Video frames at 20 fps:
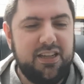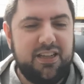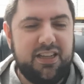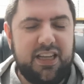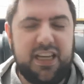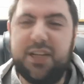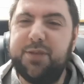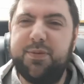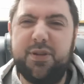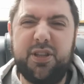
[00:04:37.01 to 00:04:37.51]

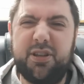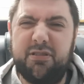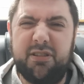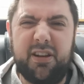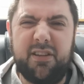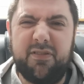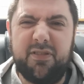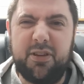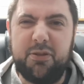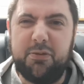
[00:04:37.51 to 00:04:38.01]
he's been doing
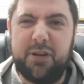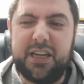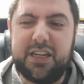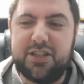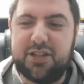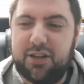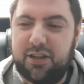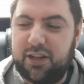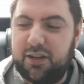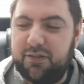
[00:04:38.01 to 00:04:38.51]
it a few
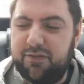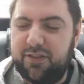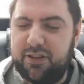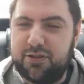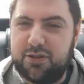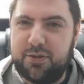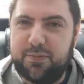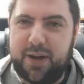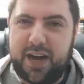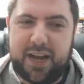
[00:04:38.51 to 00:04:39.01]
weeks, so I don't feel
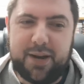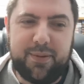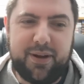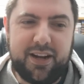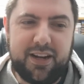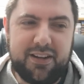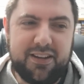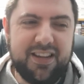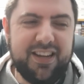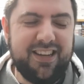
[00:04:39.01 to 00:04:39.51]
too bad
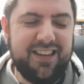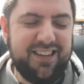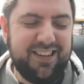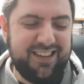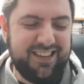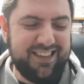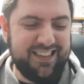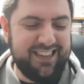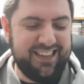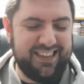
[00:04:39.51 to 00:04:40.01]
about
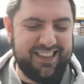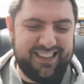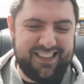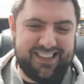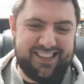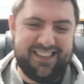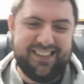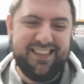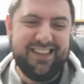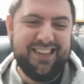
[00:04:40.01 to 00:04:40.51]

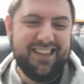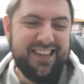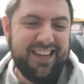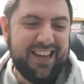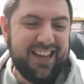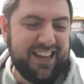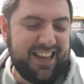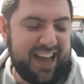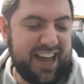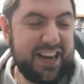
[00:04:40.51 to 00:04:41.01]
it.
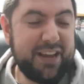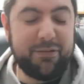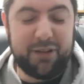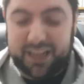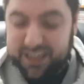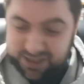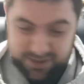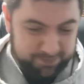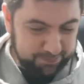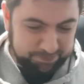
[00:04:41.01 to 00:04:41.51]

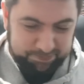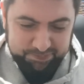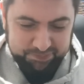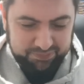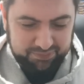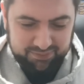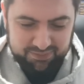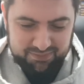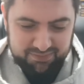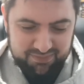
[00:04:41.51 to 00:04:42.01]
Anyways,
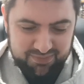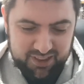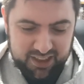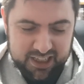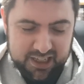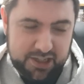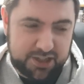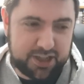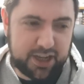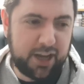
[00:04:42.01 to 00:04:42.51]

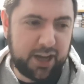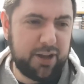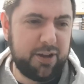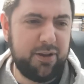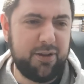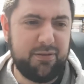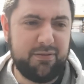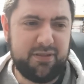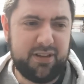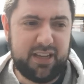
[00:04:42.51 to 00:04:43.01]

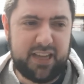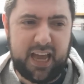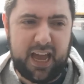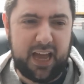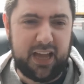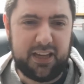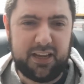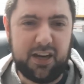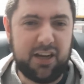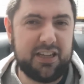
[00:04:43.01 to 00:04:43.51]
so
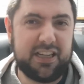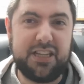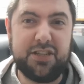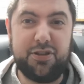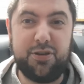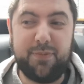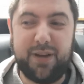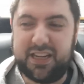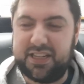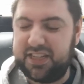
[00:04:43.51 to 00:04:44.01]
yeah, Cards Against
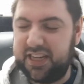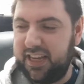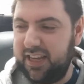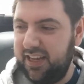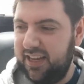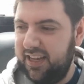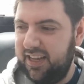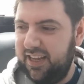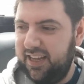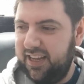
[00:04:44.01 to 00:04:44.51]
Humanity,
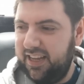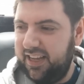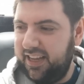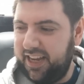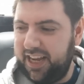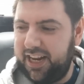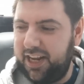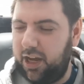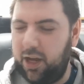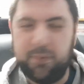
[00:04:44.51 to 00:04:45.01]

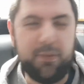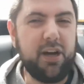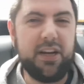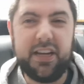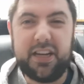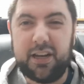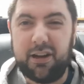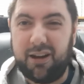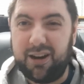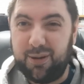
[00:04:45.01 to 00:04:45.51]
get it home. I
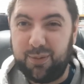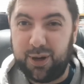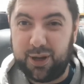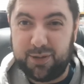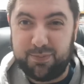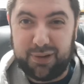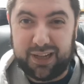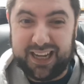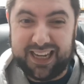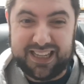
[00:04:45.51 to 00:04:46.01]
didn't know anybody
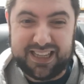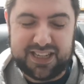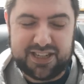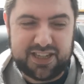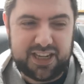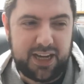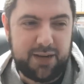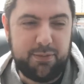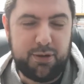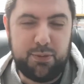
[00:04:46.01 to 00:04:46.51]
to play this
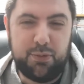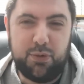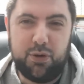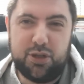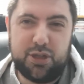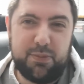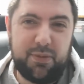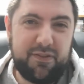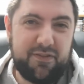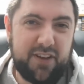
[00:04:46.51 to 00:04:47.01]
game anymore,
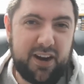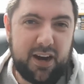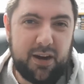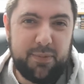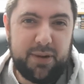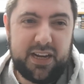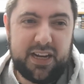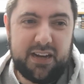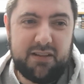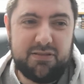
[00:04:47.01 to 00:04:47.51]
to be fair. I
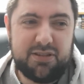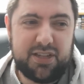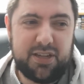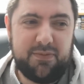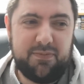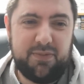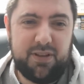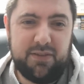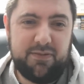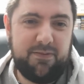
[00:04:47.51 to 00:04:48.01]
mean, there was
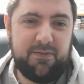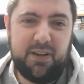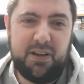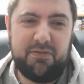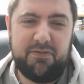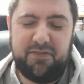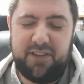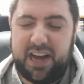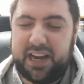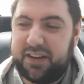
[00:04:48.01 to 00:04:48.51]
a
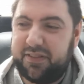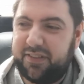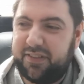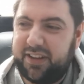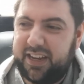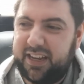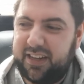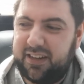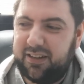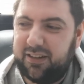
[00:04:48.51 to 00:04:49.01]
fad of
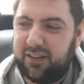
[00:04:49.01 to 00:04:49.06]
it,